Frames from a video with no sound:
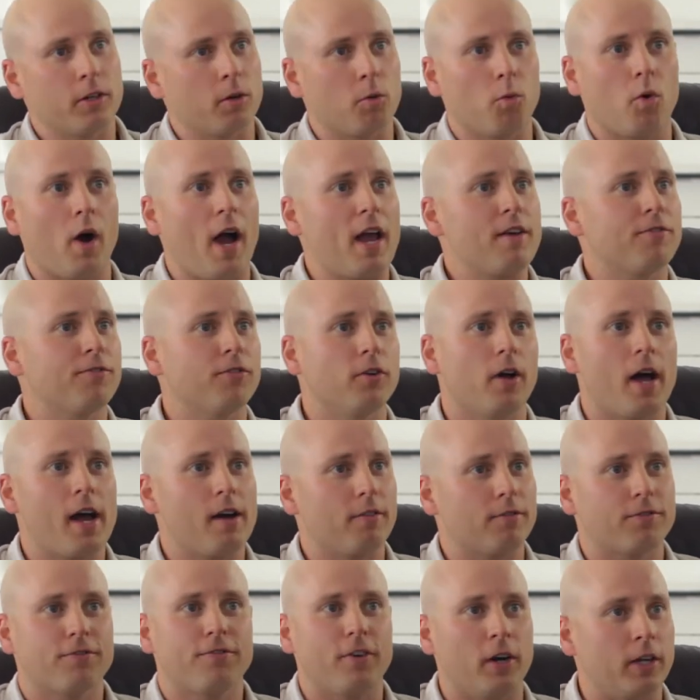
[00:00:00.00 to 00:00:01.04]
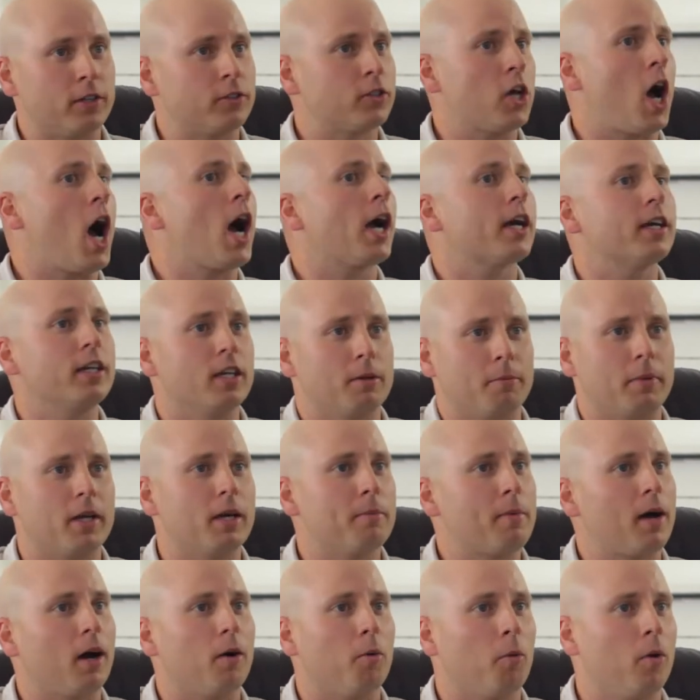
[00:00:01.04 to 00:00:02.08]
Your wife will have fun talking to me
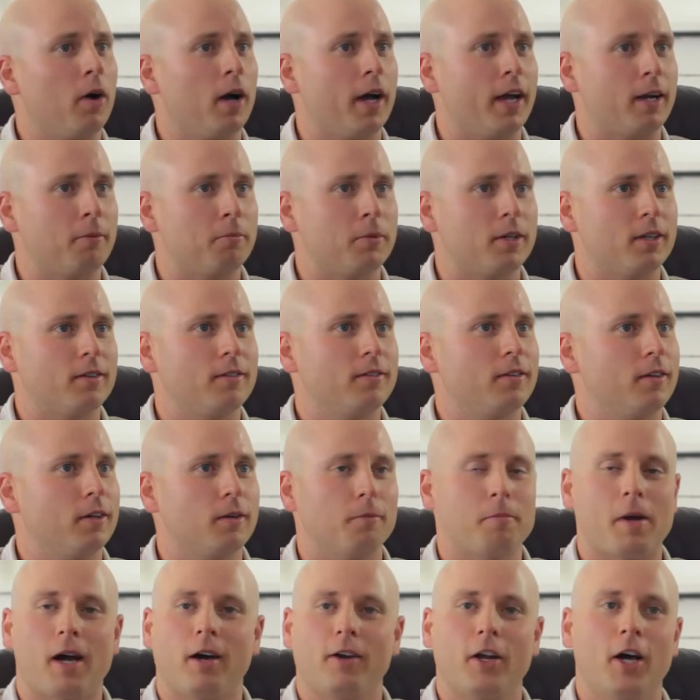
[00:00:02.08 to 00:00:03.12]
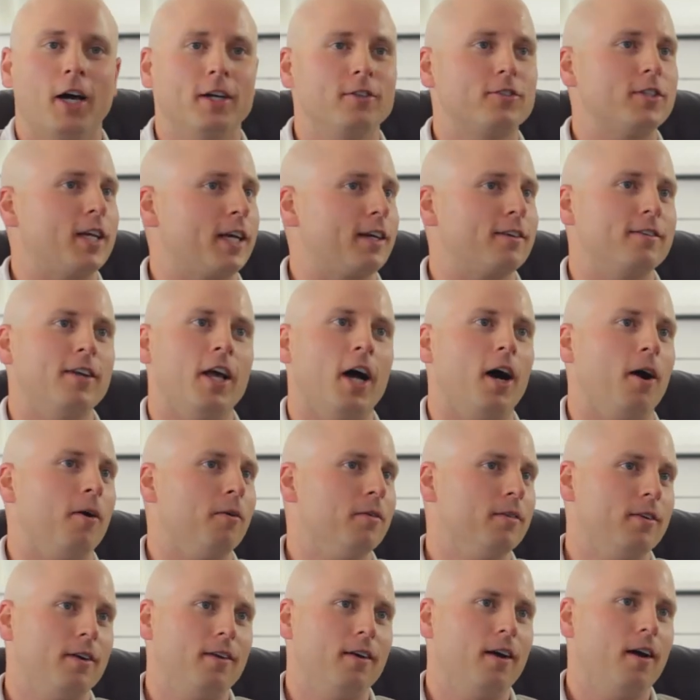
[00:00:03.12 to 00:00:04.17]
about wine, but uh, I'm the wine drinker. No.
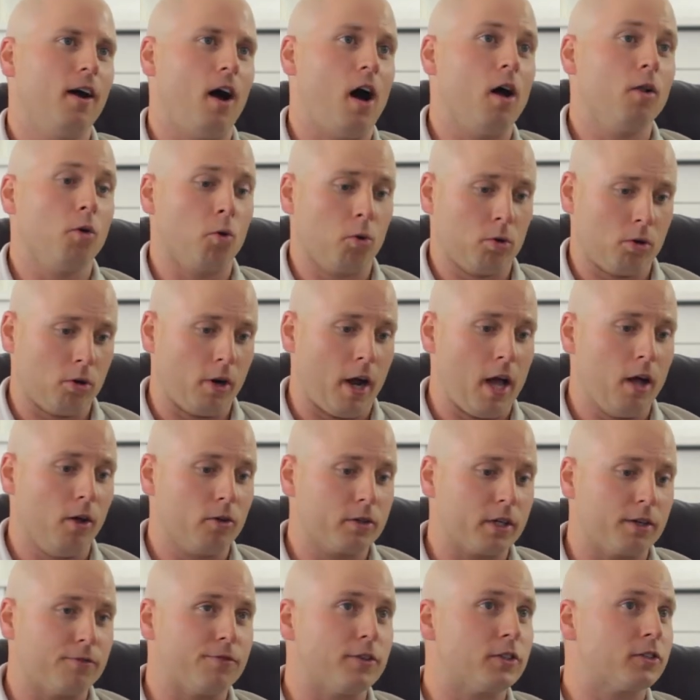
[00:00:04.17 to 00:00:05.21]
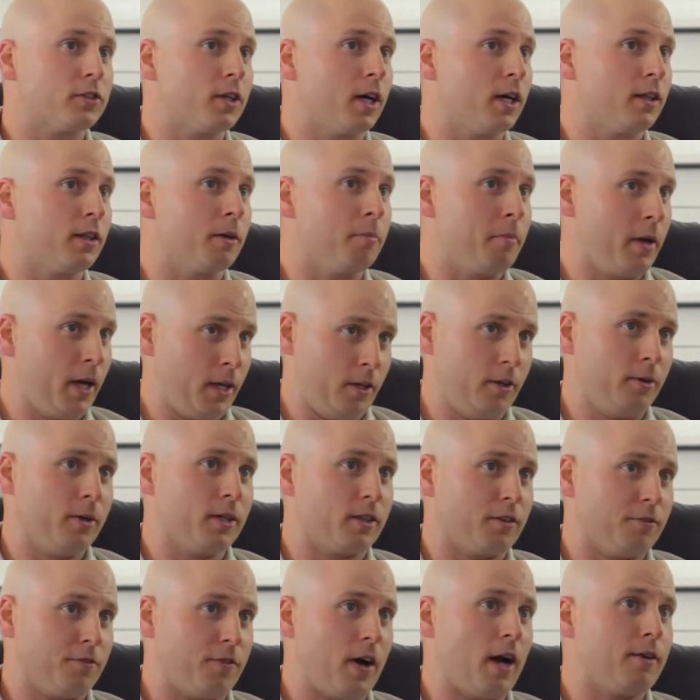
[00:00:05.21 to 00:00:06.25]
I'll order elk if it's on the menu
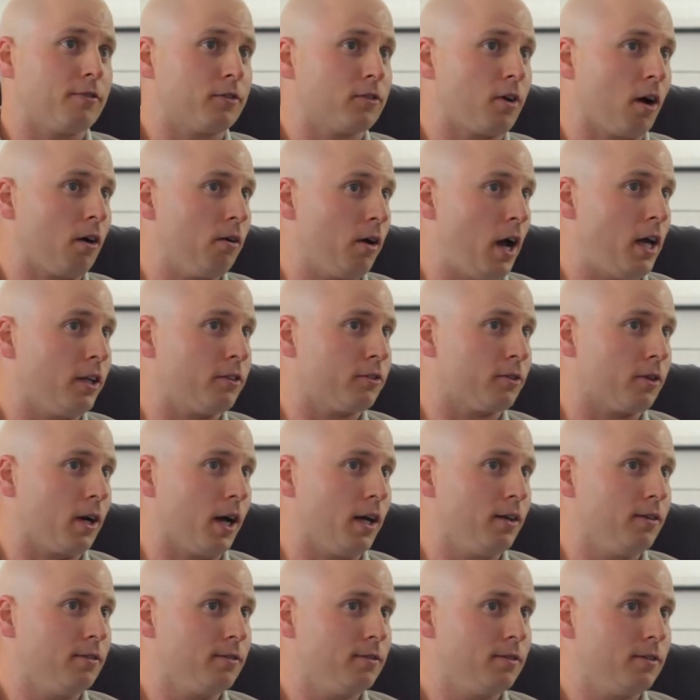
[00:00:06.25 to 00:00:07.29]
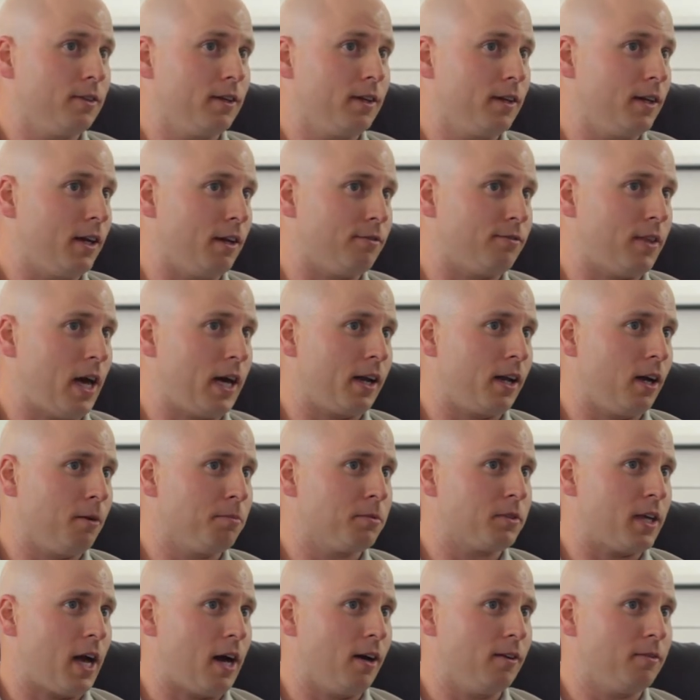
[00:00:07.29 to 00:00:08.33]
at the five star restaurant. Yeah. If that
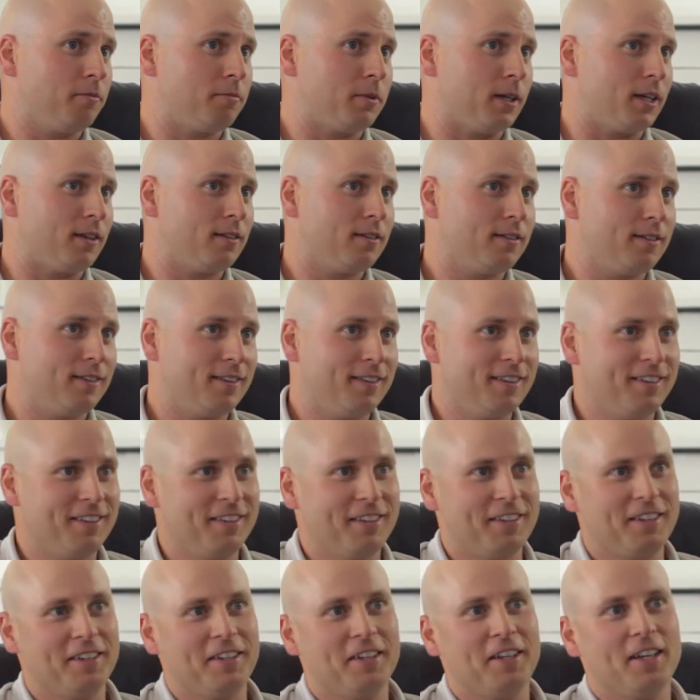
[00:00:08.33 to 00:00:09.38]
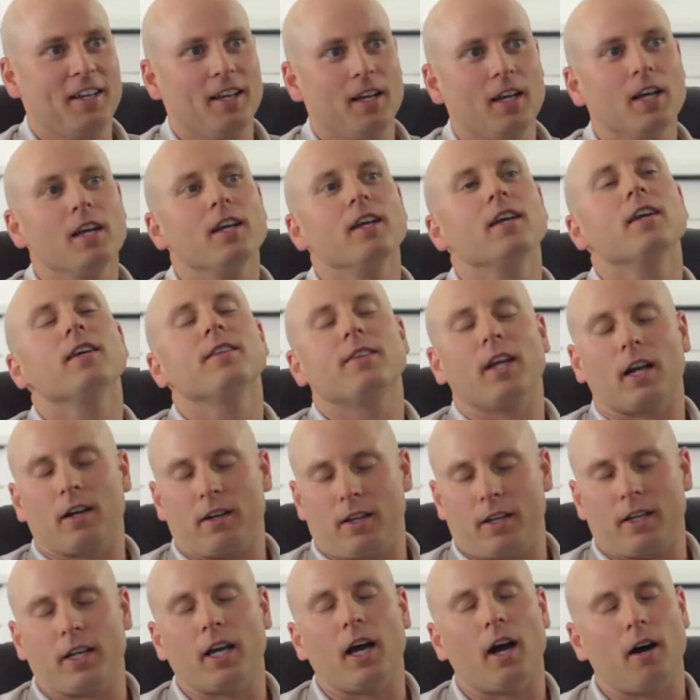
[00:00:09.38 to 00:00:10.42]
helps out. With a nice uh, Béarnaise sauce. there
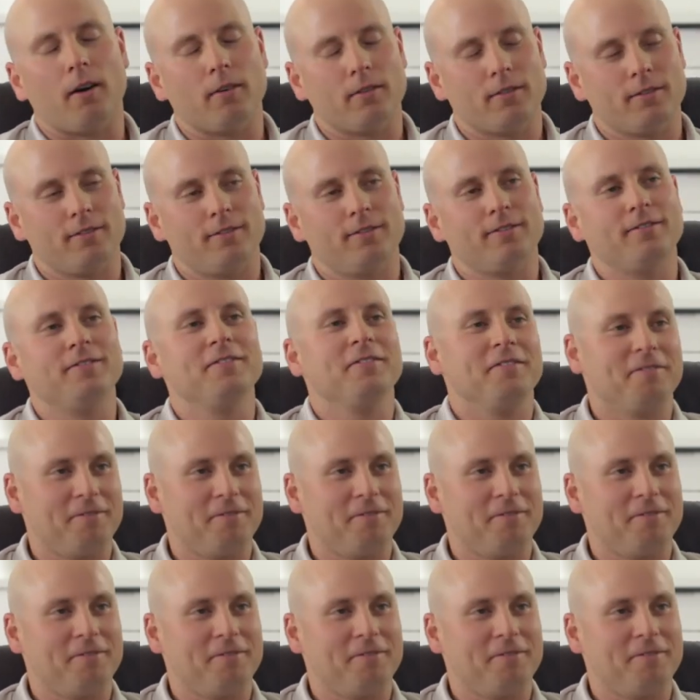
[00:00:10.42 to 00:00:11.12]
the, you go. Yeah.